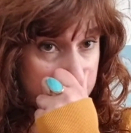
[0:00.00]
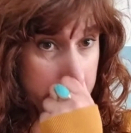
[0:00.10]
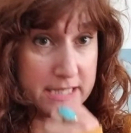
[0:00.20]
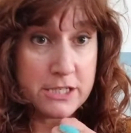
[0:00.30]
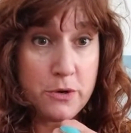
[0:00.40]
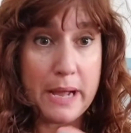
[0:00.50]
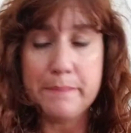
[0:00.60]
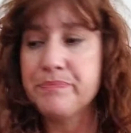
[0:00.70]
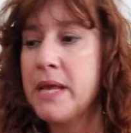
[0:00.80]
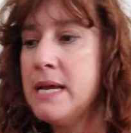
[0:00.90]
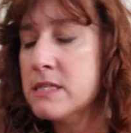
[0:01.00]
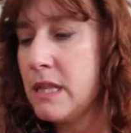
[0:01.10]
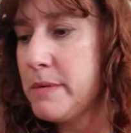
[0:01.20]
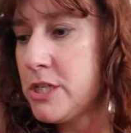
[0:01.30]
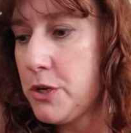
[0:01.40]
Let's do it. So
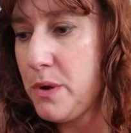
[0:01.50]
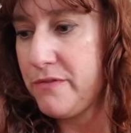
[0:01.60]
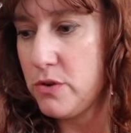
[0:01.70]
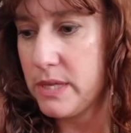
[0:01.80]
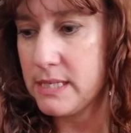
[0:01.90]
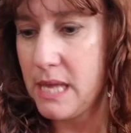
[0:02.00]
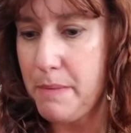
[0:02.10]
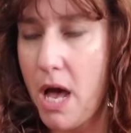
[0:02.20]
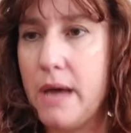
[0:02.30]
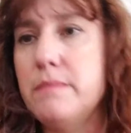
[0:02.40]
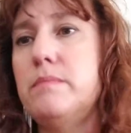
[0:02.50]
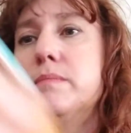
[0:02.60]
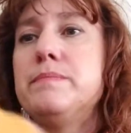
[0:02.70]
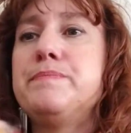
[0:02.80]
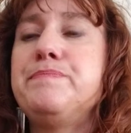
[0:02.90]
let me show you a few things I bought
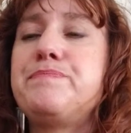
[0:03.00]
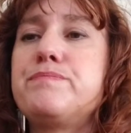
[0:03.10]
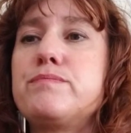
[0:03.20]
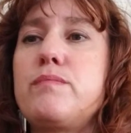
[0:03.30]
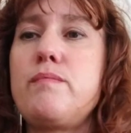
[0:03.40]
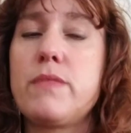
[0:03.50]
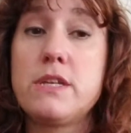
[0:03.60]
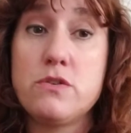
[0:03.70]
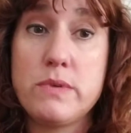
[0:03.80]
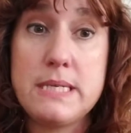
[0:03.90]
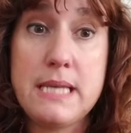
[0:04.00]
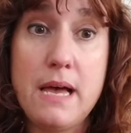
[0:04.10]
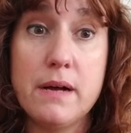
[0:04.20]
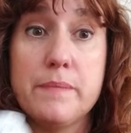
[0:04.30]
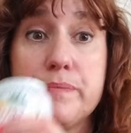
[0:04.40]
to
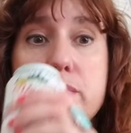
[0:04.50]
resell.